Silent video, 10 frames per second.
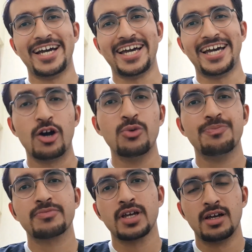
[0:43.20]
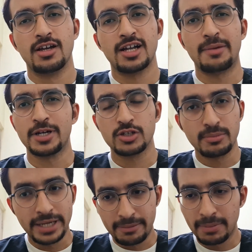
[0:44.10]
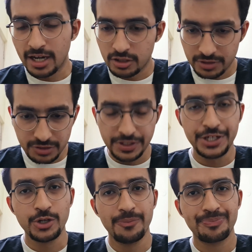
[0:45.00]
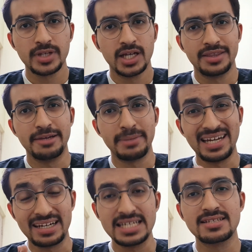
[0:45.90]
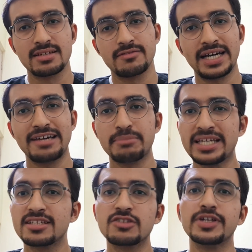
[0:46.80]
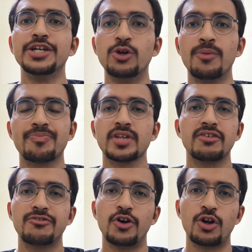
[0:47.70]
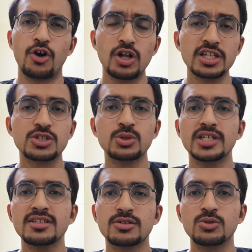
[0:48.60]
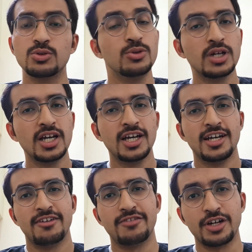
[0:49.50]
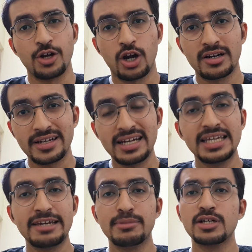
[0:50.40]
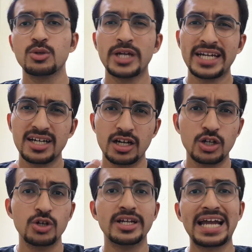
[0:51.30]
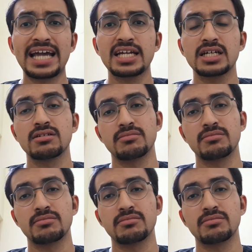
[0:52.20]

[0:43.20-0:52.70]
and now coming to the main part of this video the main reason why i made this video for all the students who were not really able to get a good rank